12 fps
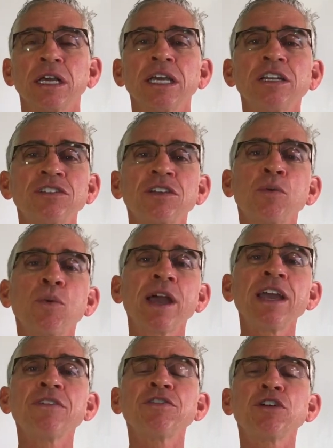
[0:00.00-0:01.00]
It's a
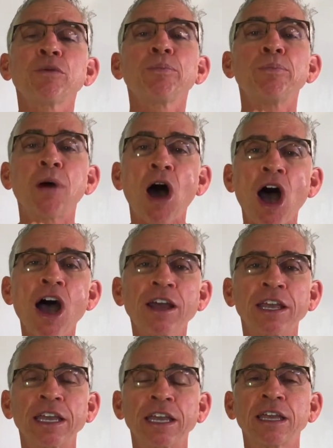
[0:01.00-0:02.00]
way of your
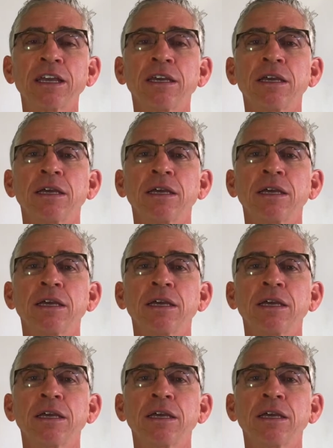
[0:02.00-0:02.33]
body